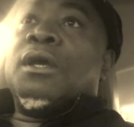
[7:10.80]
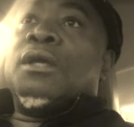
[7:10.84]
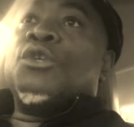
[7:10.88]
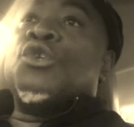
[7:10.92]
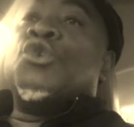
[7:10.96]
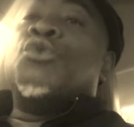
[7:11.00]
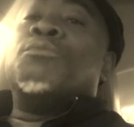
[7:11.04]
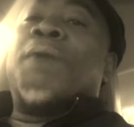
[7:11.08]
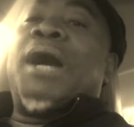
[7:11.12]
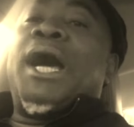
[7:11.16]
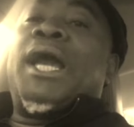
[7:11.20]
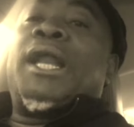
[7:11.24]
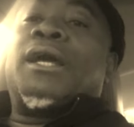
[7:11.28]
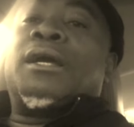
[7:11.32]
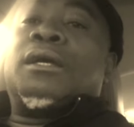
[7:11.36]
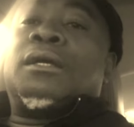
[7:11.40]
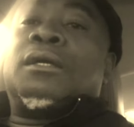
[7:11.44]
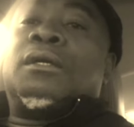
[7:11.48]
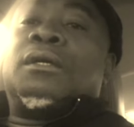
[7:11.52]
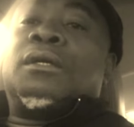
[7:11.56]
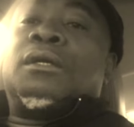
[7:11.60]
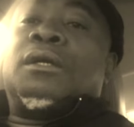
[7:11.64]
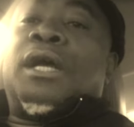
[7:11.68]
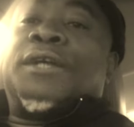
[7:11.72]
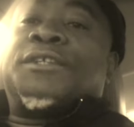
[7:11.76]
you might have
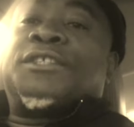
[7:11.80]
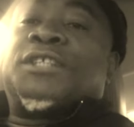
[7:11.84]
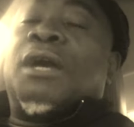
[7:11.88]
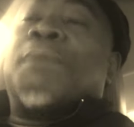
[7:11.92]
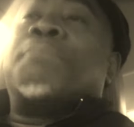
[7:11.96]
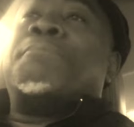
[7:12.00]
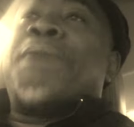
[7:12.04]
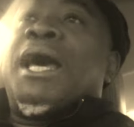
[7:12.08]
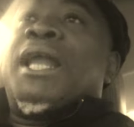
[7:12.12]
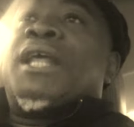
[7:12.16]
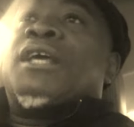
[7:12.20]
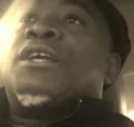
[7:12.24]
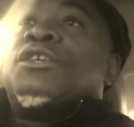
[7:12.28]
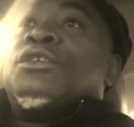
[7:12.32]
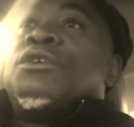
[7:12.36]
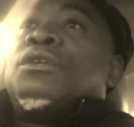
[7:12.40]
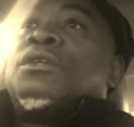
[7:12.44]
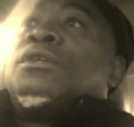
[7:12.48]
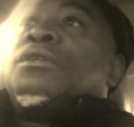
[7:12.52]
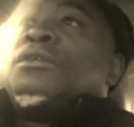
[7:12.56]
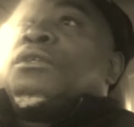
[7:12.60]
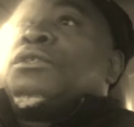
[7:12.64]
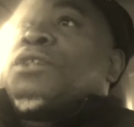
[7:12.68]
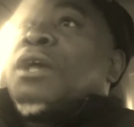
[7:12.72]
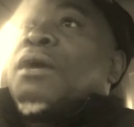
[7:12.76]
something might have you,
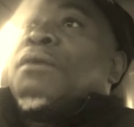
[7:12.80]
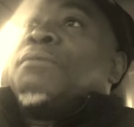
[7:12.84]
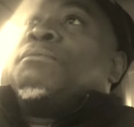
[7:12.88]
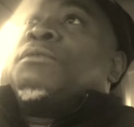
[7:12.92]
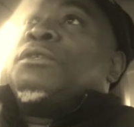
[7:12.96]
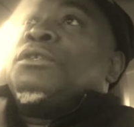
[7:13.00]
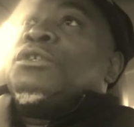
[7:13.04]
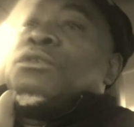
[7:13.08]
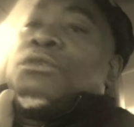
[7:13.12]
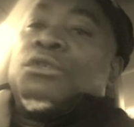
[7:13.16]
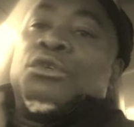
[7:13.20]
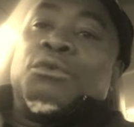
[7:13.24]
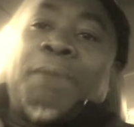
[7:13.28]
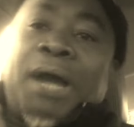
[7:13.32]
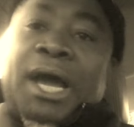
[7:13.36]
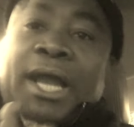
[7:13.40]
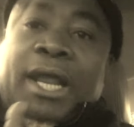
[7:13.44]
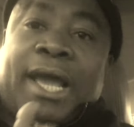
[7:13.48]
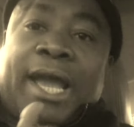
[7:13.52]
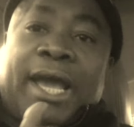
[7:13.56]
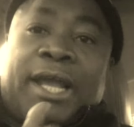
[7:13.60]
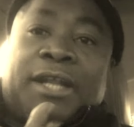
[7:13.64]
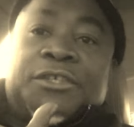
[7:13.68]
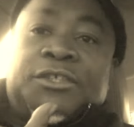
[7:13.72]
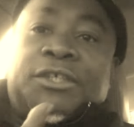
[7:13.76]
you, something you, might
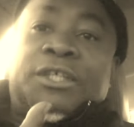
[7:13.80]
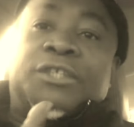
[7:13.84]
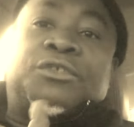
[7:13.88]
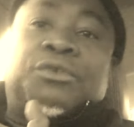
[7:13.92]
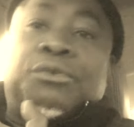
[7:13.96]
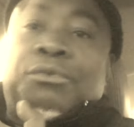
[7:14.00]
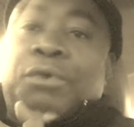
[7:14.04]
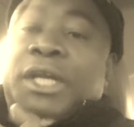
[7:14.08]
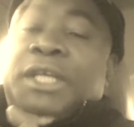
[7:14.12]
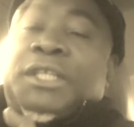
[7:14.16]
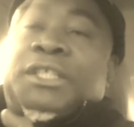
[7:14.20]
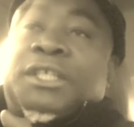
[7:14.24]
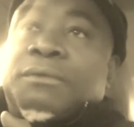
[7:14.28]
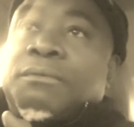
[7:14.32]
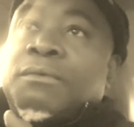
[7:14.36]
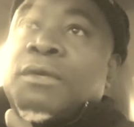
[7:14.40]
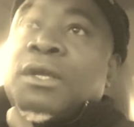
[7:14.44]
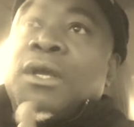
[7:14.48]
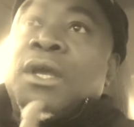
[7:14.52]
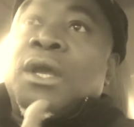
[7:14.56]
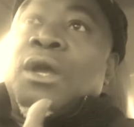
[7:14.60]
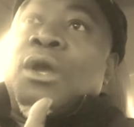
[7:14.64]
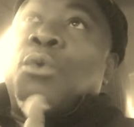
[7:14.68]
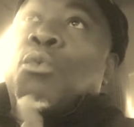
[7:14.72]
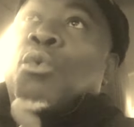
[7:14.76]
have had a situation
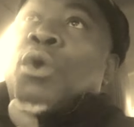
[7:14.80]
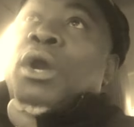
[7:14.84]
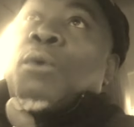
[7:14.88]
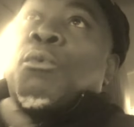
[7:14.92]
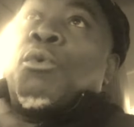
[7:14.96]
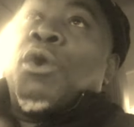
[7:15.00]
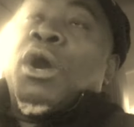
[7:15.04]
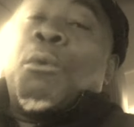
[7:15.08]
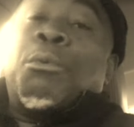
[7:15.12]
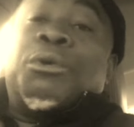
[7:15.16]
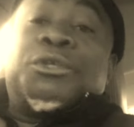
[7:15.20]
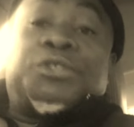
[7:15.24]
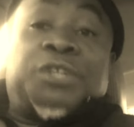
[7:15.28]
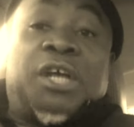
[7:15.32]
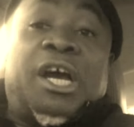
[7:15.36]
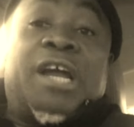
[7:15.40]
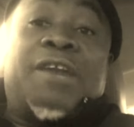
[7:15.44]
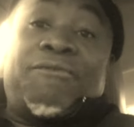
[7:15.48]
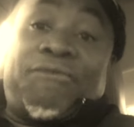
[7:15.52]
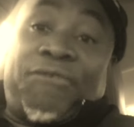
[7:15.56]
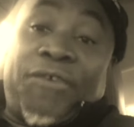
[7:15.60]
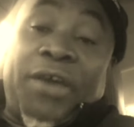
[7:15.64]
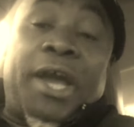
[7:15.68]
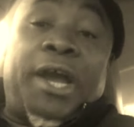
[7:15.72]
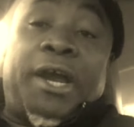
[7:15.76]
where, where it was
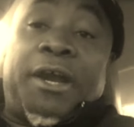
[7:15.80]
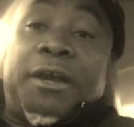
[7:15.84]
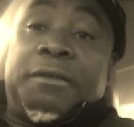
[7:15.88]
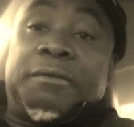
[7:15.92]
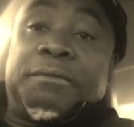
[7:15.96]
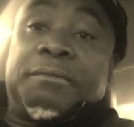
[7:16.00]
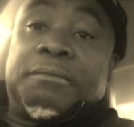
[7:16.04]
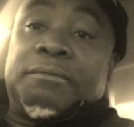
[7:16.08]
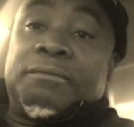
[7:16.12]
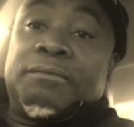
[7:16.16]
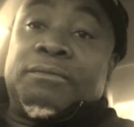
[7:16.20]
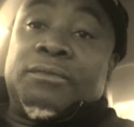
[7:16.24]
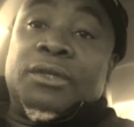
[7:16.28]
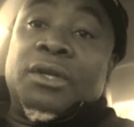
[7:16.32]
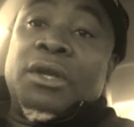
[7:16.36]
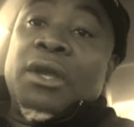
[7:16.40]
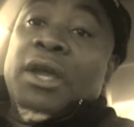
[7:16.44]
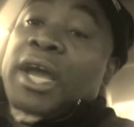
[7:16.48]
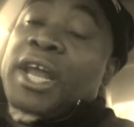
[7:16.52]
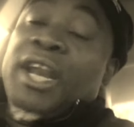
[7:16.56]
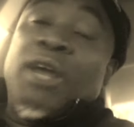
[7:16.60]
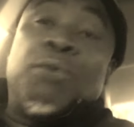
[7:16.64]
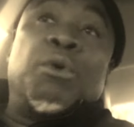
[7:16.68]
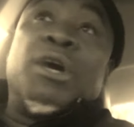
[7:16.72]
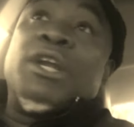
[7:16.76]
unfair
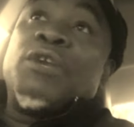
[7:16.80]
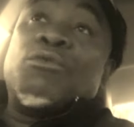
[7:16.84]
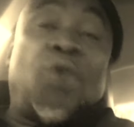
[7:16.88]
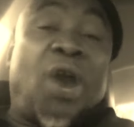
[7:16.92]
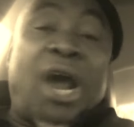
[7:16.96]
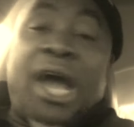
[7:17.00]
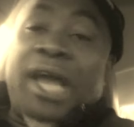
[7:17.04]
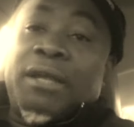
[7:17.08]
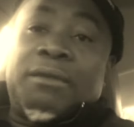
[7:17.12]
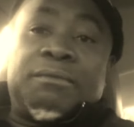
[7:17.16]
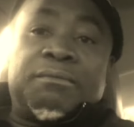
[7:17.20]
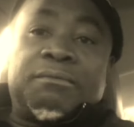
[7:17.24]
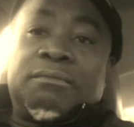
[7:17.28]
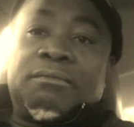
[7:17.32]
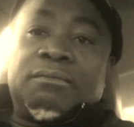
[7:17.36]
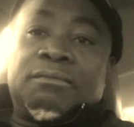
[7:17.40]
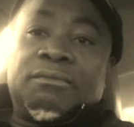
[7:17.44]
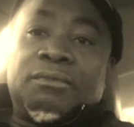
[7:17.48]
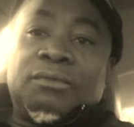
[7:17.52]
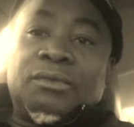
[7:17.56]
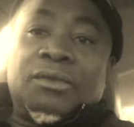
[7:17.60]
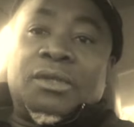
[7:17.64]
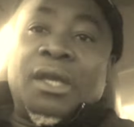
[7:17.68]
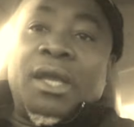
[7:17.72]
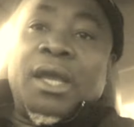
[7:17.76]
and it wasn't right
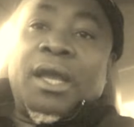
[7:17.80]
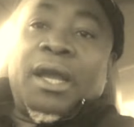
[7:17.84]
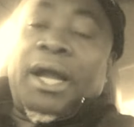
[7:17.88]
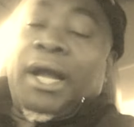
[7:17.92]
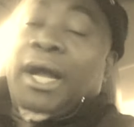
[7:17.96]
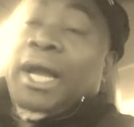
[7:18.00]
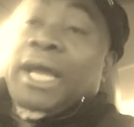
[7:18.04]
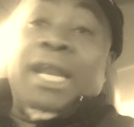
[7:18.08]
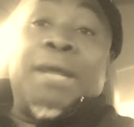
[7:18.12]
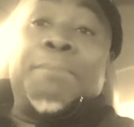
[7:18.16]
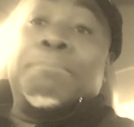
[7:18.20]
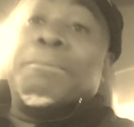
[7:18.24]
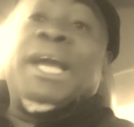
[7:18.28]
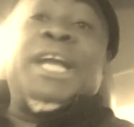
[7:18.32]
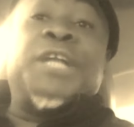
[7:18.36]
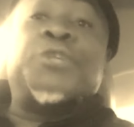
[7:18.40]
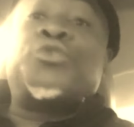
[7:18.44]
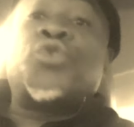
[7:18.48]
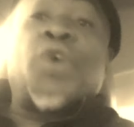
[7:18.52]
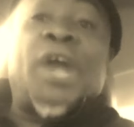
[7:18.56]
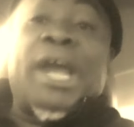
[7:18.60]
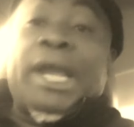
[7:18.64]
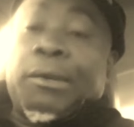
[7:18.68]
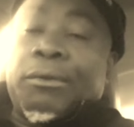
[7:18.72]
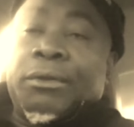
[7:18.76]
and it
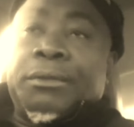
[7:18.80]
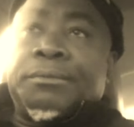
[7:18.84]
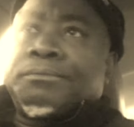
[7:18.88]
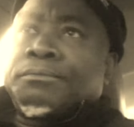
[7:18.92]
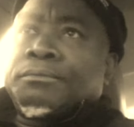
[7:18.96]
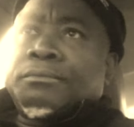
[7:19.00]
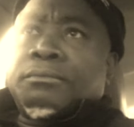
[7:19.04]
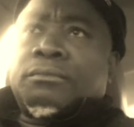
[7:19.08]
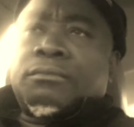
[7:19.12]
made you angry